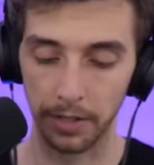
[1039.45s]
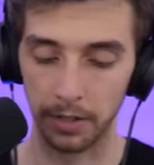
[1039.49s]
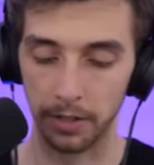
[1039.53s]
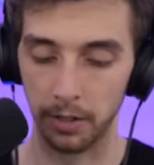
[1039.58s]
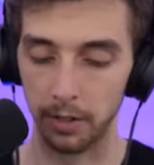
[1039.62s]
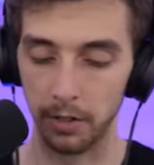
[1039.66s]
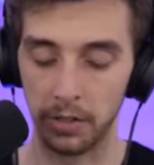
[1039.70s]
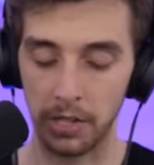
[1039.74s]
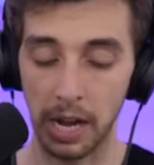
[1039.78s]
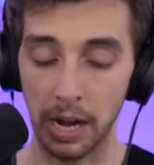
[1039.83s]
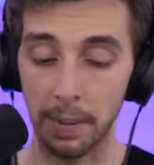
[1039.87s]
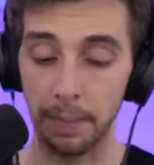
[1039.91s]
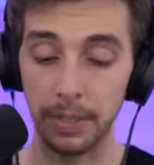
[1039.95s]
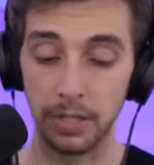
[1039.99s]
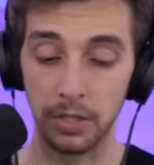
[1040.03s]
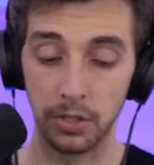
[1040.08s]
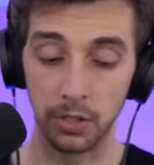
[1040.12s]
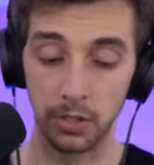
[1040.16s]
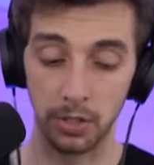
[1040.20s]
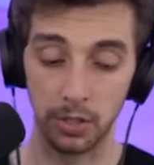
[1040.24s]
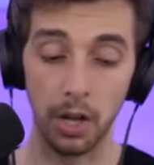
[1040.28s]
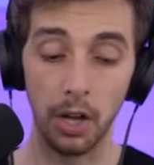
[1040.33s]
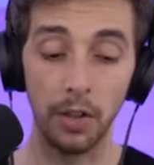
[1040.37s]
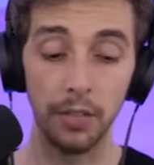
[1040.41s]
The only time
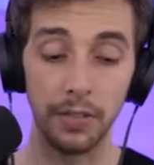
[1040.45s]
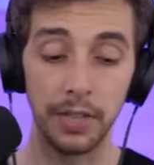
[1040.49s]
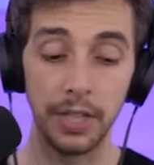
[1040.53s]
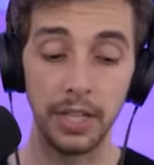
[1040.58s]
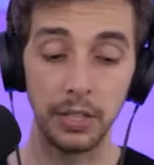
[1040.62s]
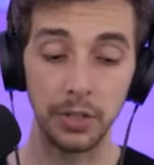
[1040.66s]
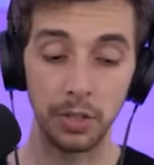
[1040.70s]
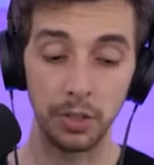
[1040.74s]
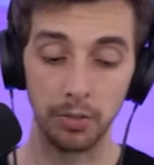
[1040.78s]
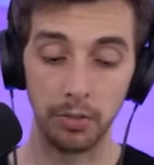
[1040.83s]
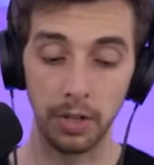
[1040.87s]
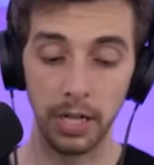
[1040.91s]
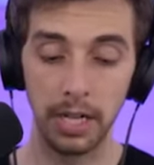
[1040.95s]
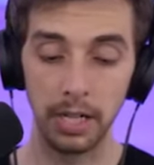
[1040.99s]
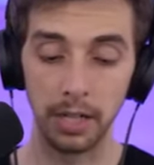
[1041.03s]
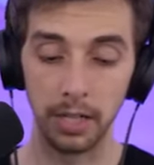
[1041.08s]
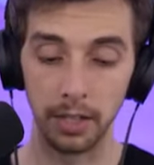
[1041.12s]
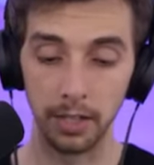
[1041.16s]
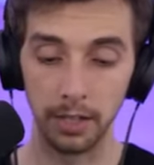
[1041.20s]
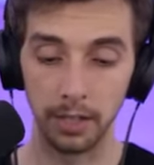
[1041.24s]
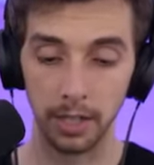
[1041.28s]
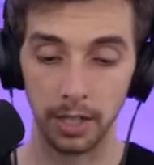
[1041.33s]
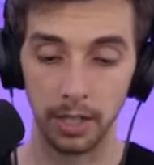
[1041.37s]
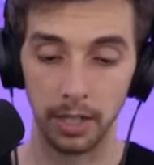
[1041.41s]
it's not this
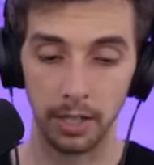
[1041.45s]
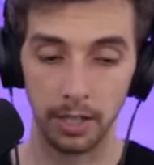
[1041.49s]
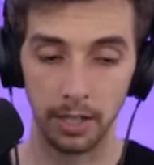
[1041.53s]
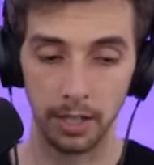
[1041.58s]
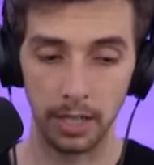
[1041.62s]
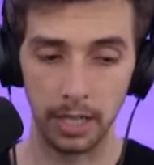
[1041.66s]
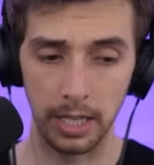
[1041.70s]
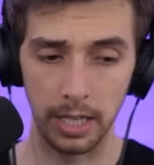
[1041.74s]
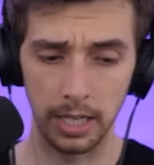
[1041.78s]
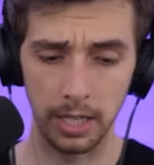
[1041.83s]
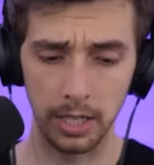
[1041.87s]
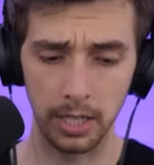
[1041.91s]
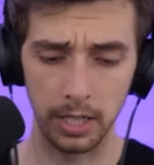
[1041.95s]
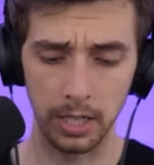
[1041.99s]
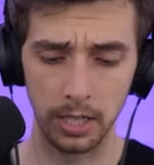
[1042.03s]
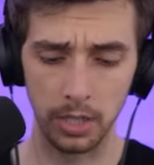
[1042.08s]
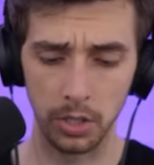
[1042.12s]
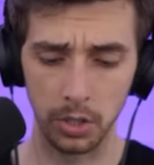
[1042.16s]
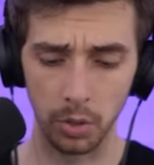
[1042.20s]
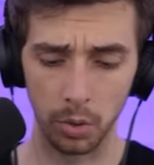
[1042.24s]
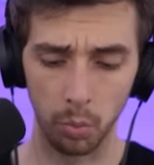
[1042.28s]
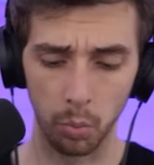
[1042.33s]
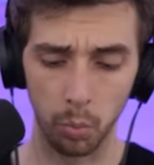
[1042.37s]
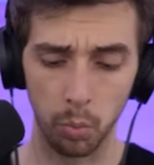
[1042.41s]
arena
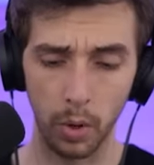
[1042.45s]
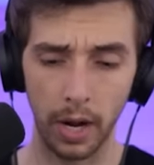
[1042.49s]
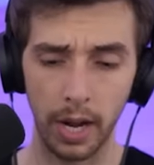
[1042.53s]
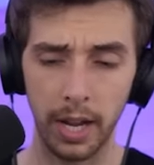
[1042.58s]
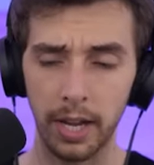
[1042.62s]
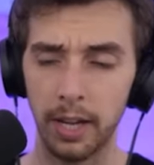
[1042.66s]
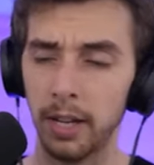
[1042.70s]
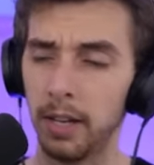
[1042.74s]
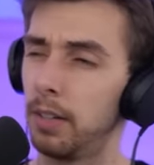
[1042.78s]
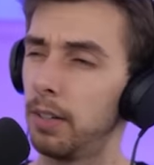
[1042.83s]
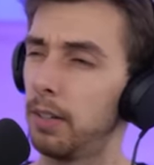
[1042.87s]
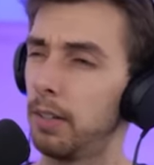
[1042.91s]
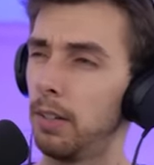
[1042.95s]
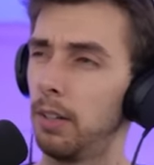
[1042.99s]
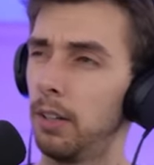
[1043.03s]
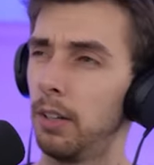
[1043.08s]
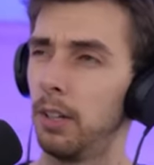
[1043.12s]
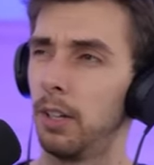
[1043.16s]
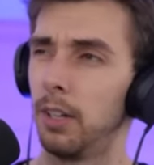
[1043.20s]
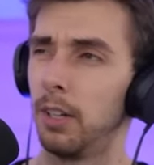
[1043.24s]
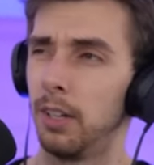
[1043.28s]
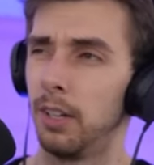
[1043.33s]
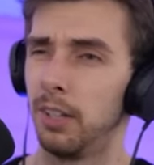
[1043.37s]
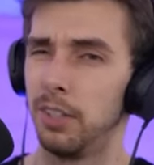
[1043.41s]
is when
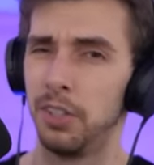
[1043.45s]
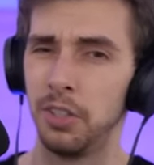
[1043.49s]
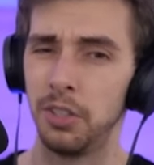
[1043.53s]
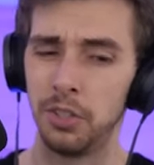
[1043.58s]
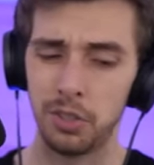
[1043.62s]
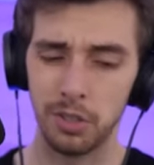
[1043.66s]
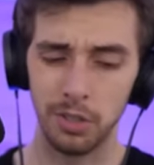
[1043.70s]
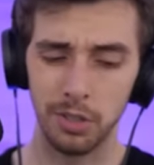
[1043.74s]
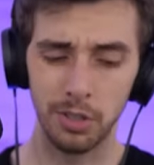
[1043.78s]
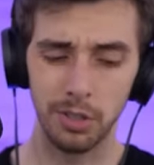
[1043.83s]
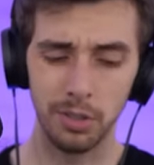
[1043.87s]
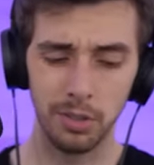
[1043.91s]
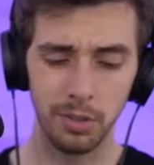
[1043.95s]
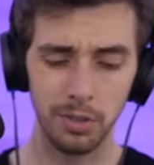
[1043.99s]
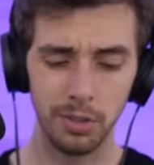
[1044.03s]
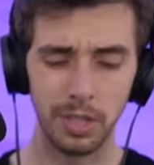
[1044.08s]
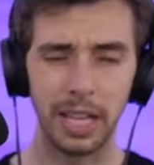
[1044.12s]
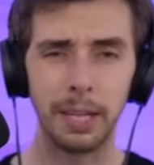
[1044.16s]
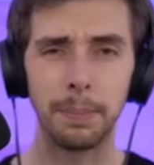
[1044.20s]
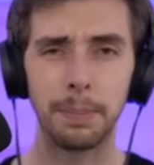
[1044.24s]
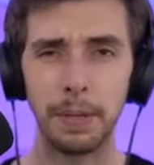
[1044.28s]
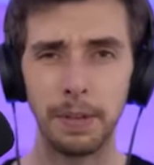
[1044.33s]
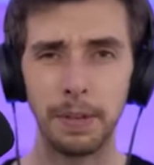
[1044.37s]
you do like